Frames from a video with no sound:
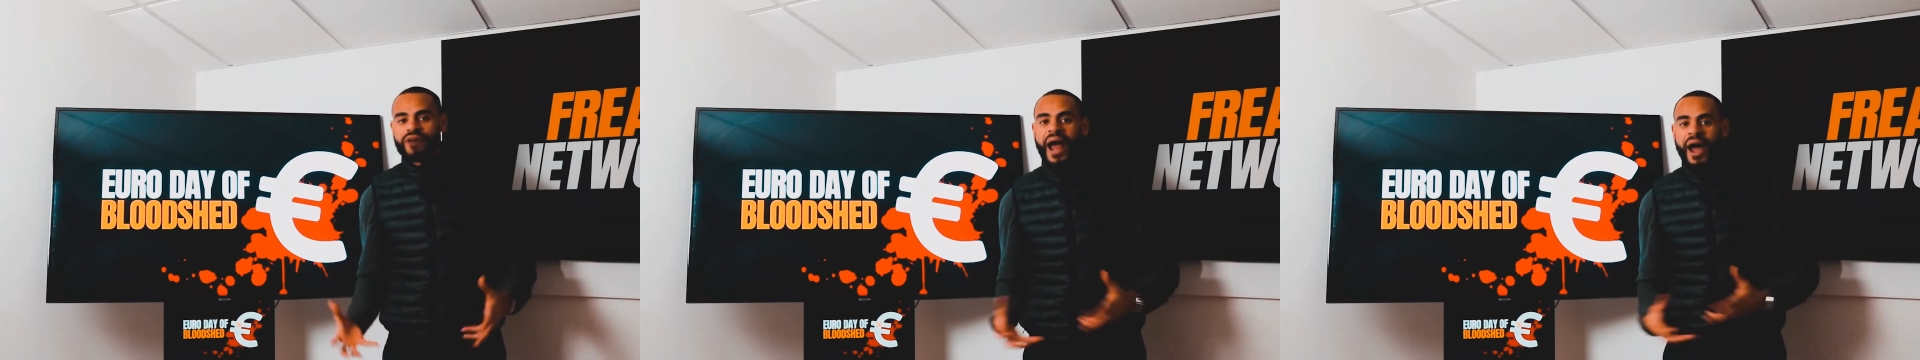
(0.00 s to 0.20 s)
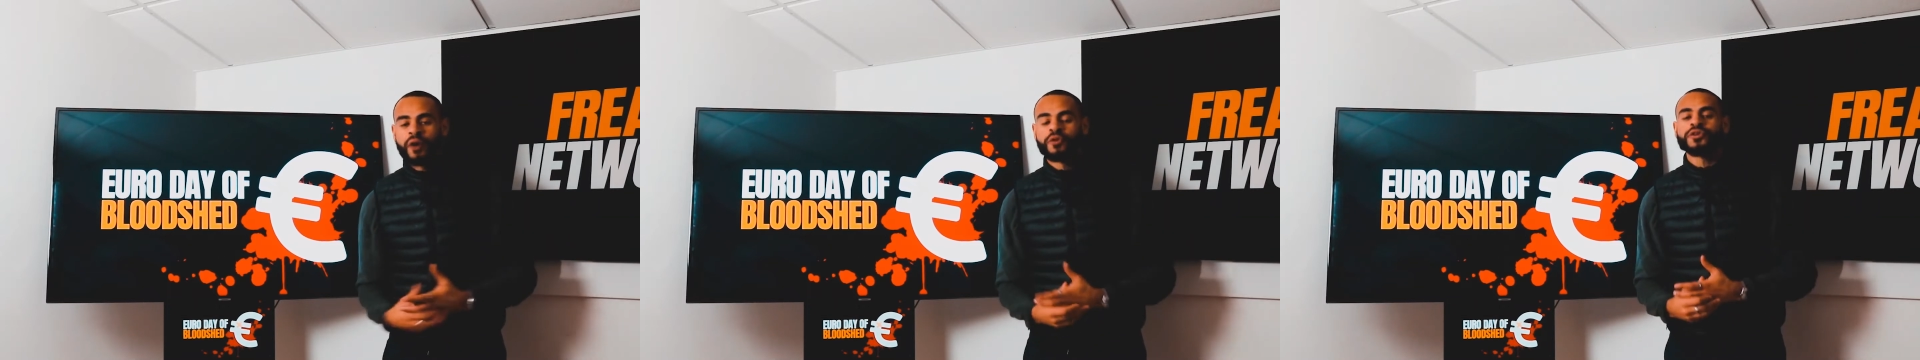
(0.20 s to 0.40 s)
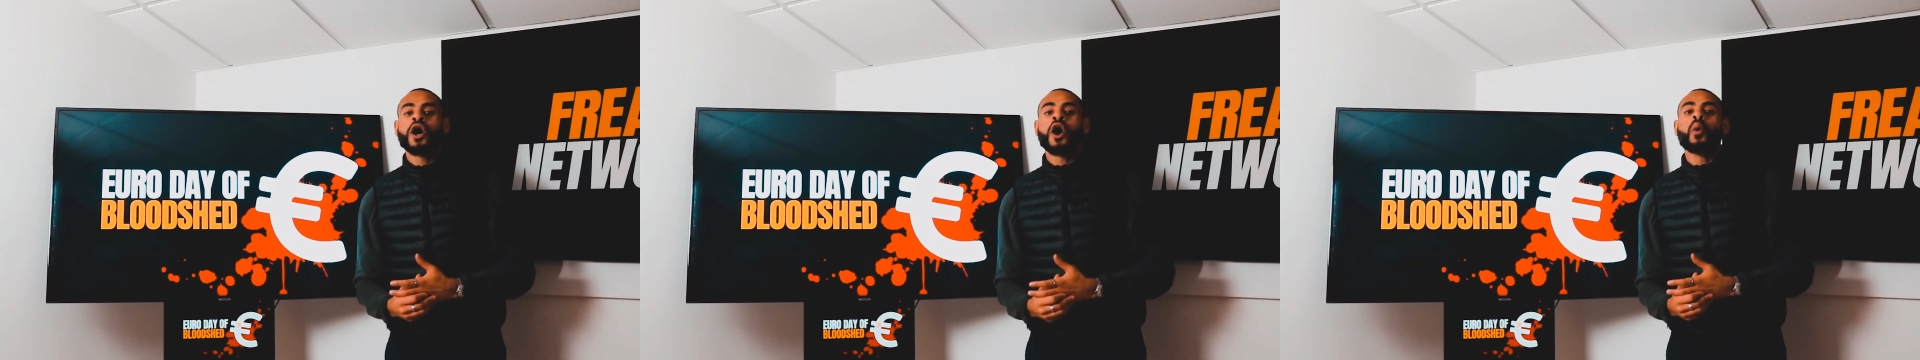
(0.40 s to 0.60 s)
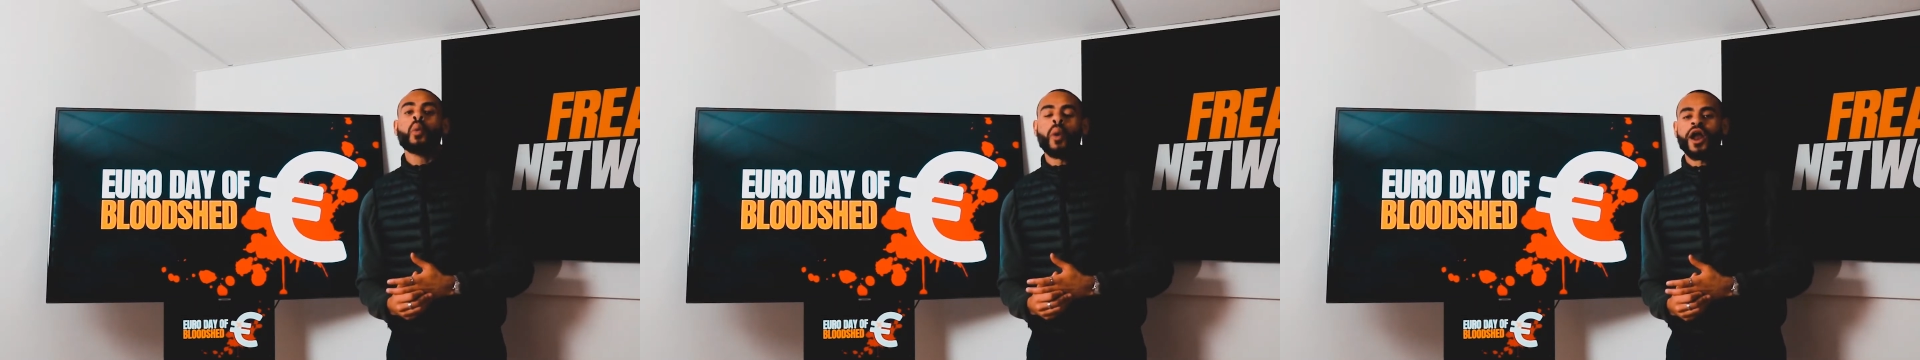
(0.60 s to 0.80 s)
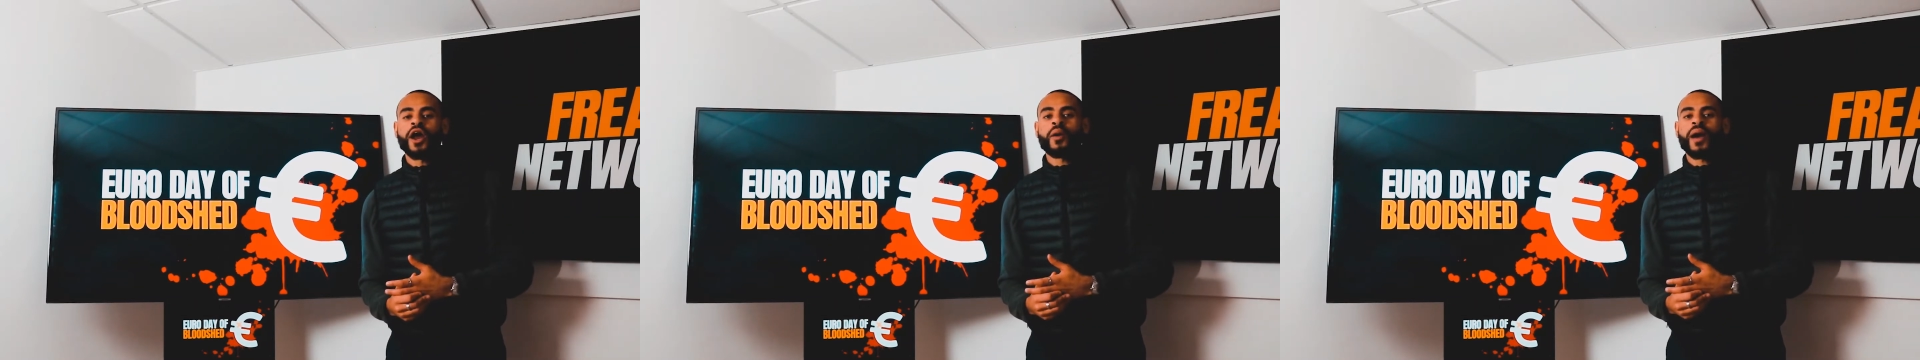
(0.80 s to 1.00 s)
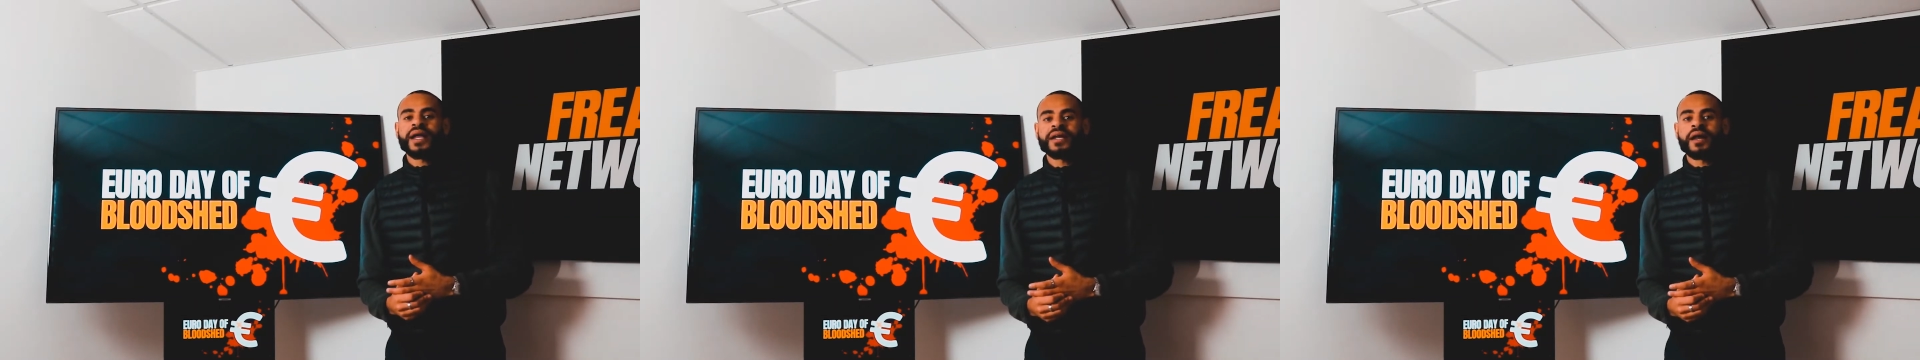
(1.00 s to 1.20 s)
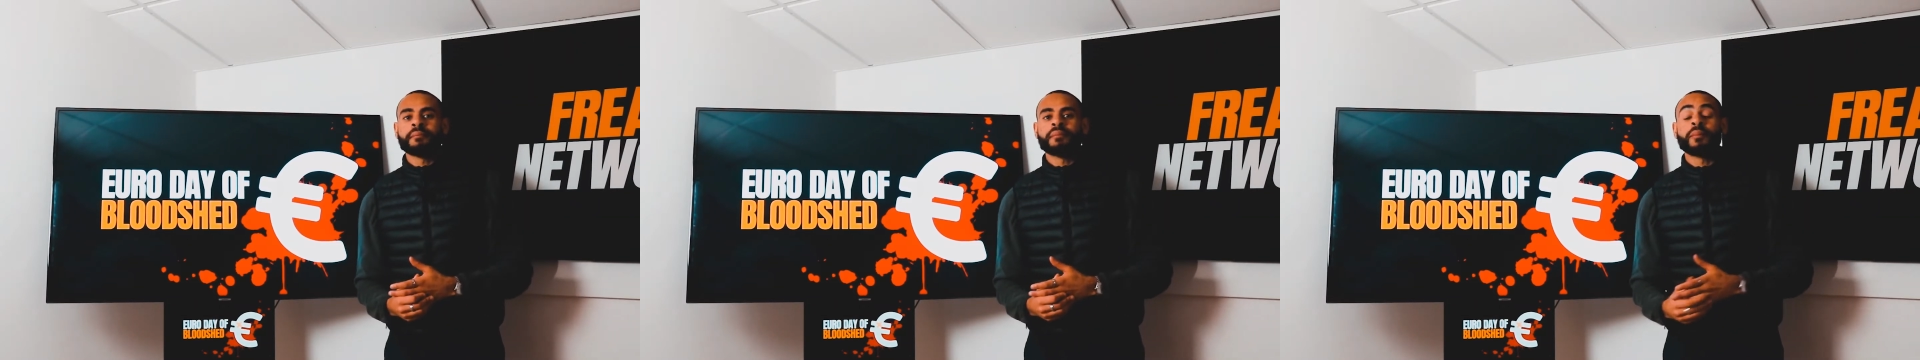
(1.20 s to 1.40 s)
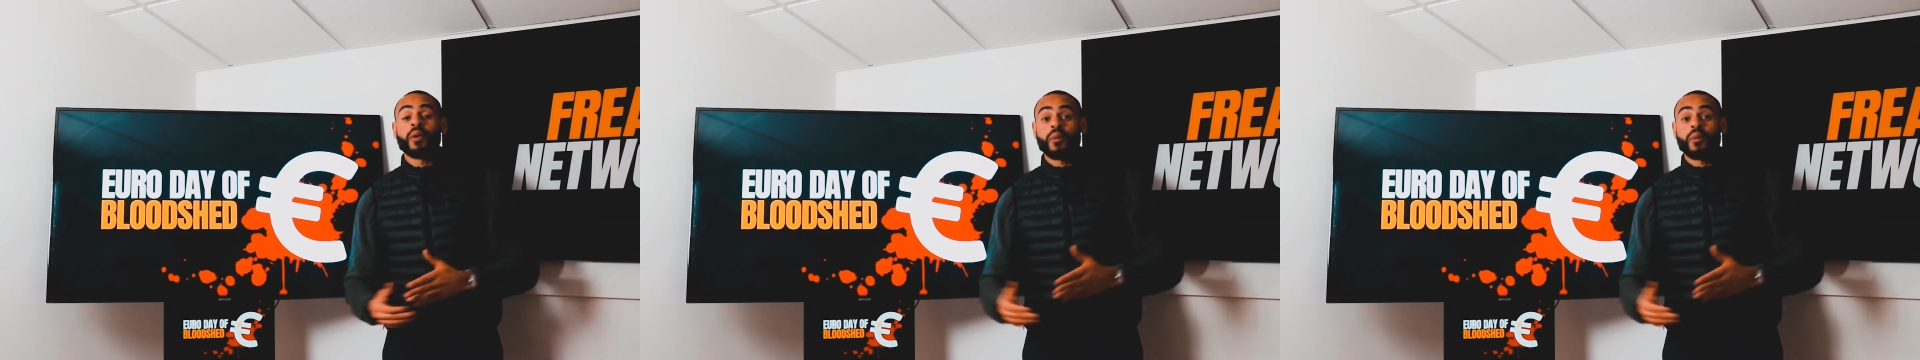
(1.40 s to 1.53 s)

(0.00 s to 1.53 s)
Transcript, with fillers: round one oh eight number,